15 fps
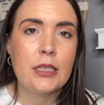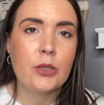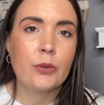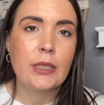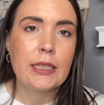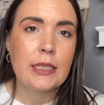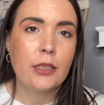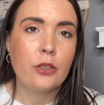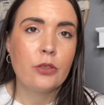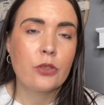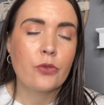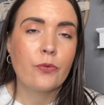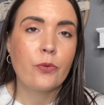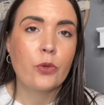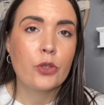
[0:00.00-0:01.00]
retails
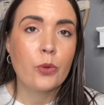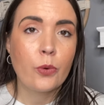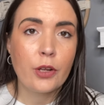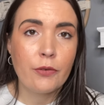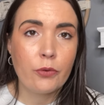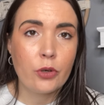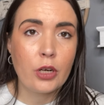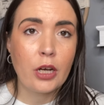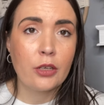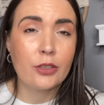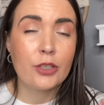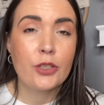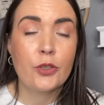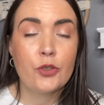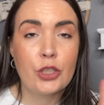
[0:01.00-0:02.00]
for $24.
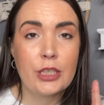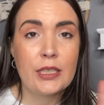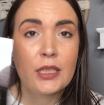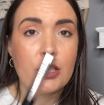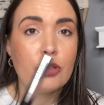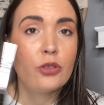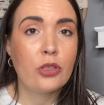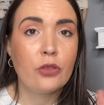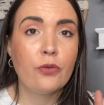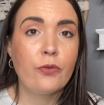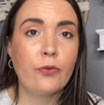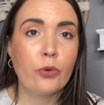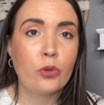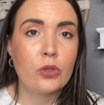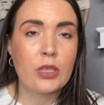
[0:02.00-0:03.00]
So just the two
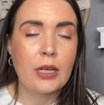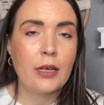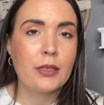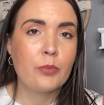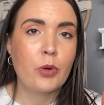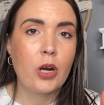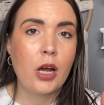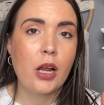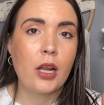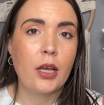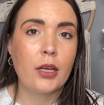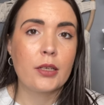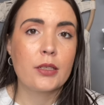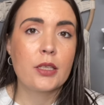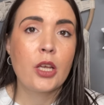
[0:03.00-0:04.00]
full-size
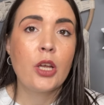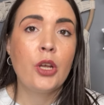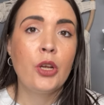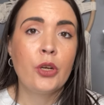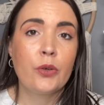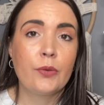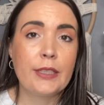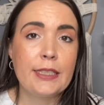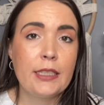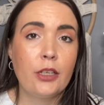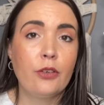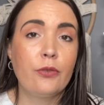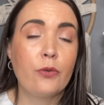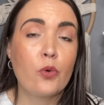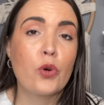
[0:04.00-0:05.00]
products retail
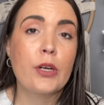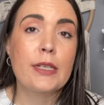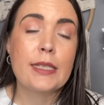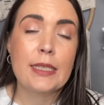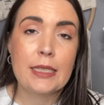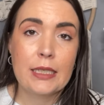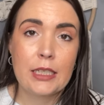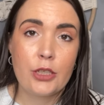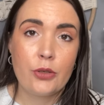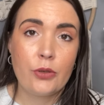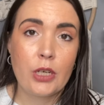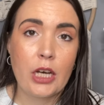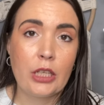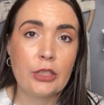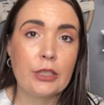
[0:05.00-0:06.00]
for
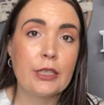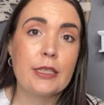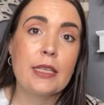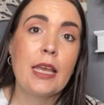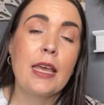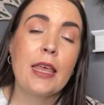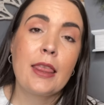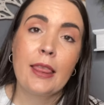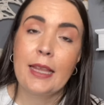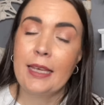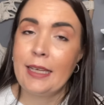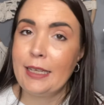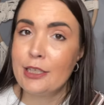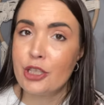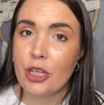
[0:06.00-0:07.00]
$62.
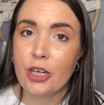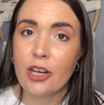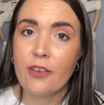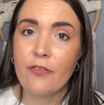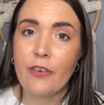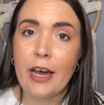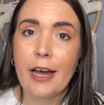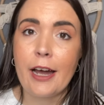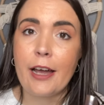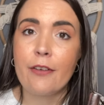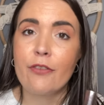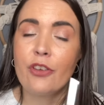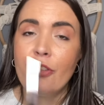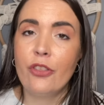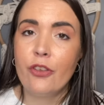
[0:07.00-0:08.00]
kit is 35
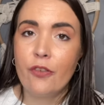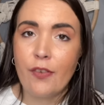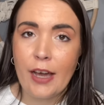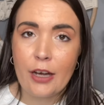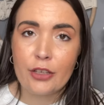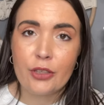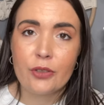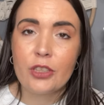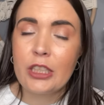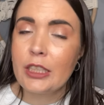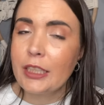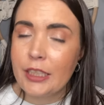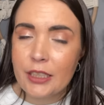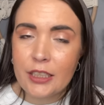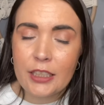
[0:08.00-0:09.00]
The value
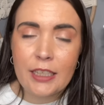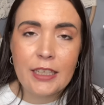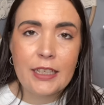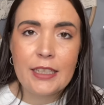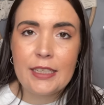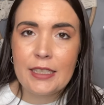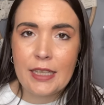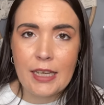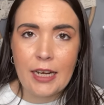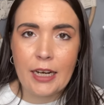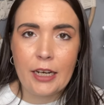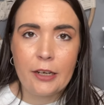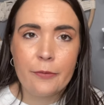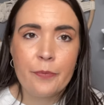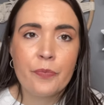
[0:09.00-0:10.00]
clearly is
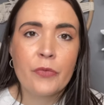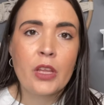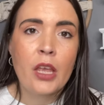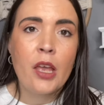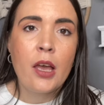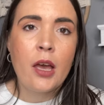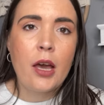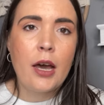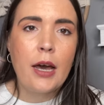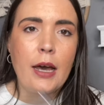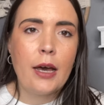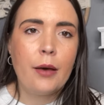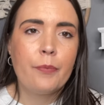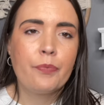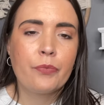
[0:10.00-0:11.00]
there.
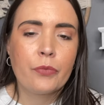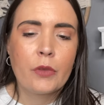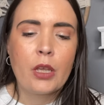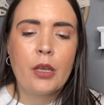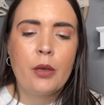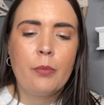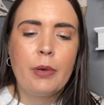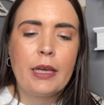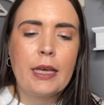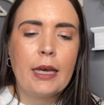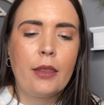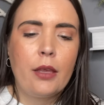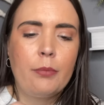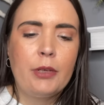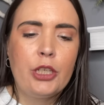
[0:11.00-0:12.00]
Um, but yeah,
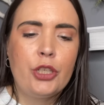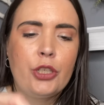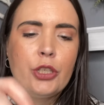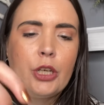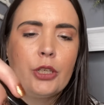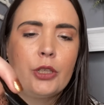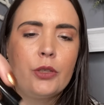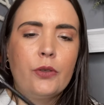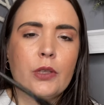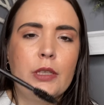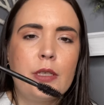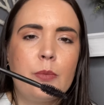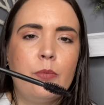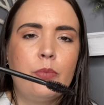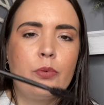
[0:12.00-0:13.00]
let me show you
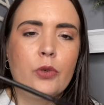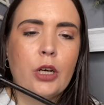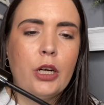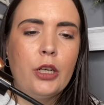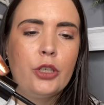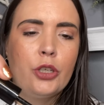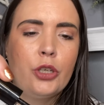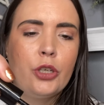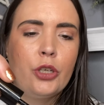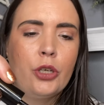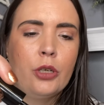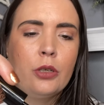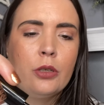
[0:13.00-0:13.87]
this brush.